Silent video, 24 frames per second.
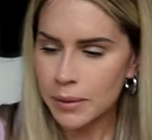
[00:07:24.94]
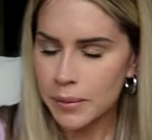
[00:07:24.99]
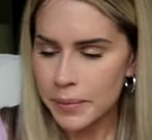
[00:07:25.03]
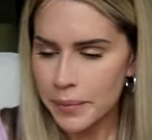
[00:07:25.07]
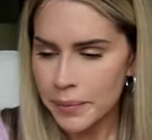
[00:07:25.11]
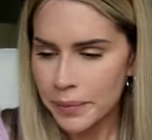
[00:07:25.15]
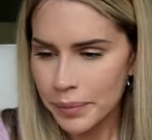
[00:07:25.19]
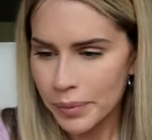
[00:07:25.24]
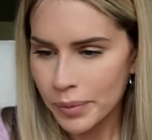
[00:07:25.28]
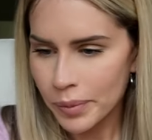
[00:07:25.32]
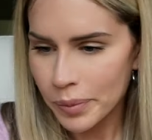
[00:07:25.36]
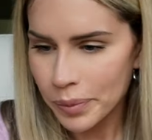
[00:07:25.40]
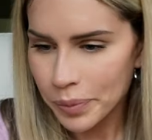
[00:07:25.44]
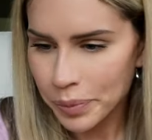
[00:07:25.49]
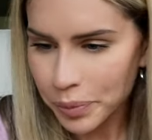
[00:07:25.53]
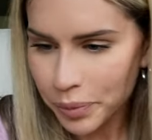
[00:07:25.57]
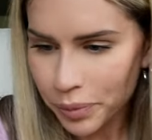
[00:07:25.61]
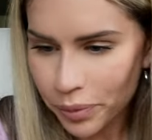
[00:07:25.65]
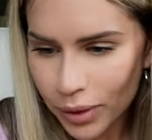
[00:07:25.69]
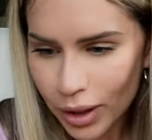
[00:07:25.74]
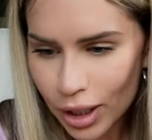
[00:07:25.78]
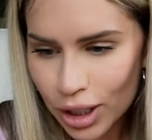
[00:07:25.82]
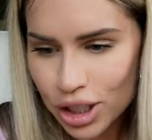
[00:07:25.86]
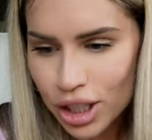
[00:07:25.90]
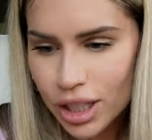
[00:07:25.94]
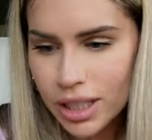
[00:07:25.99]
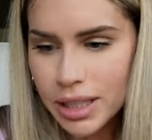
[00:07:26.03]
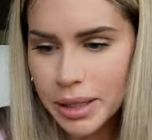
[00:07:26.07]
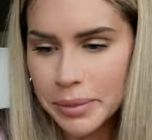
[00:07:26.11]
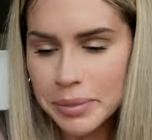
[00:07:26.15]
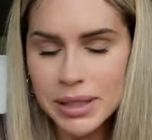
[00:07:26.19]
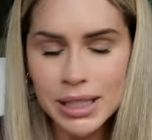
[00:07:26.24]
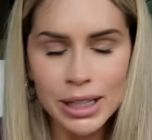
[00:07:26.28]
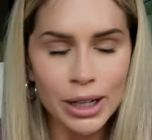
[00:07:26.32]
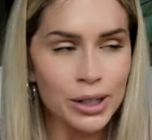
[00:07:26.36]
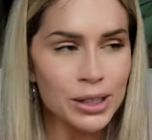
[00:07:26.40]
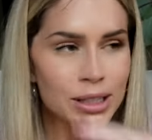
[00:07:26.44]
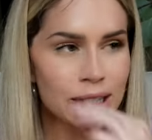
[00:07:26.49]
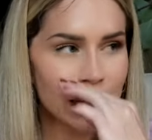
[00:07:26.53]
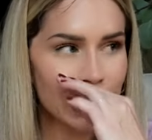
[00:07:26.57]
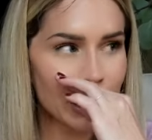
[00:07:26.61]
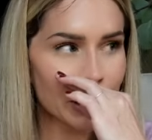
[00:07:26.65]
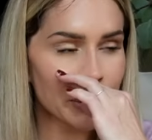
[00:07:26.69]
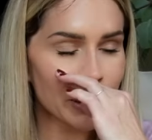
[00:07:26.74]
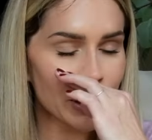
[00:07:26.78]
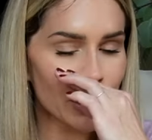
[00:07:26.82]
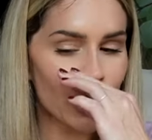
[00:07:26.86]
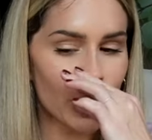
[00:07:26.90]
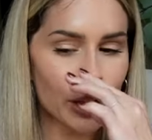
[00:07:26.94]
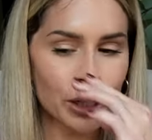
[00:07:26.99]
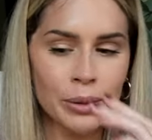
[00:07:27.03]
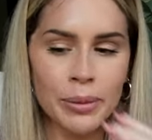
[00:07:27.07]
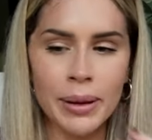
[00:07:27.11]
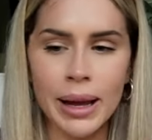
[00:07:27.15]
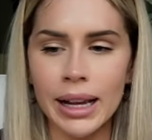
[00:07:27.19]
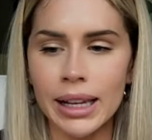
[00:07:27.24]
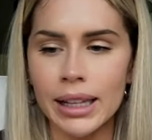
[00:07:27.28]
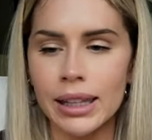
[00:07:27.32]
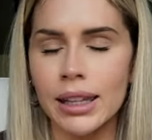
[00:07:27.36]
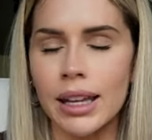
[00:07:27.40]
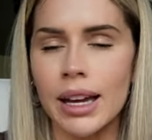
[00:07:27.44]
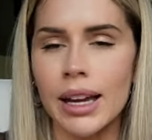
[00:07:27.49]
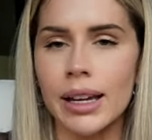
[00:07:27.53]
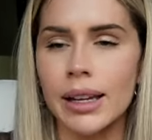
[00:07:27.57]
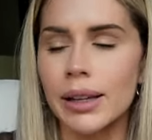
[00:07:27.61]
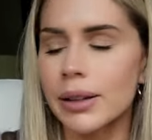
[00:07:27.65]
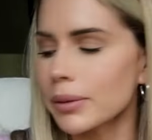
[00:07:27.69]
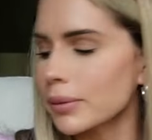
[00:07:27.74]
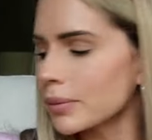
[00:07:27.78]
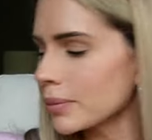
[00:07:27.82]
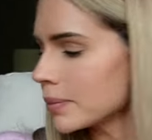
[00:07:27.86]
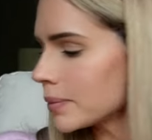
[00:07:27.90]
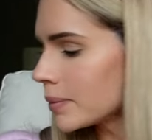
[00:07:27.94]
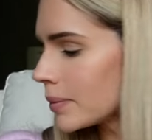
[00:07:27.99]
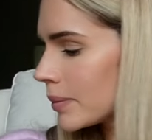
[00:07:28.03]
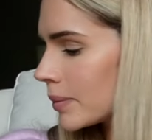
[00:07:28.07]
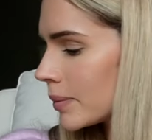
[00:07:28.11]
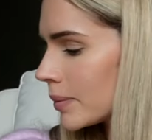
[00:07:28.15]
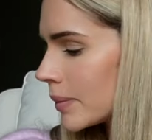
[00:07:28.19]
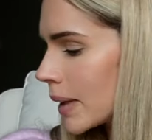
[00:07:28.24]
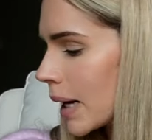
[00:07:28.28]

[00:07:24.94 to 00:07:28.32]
Where is she? She's upstairs. Let me call you back in like, mm,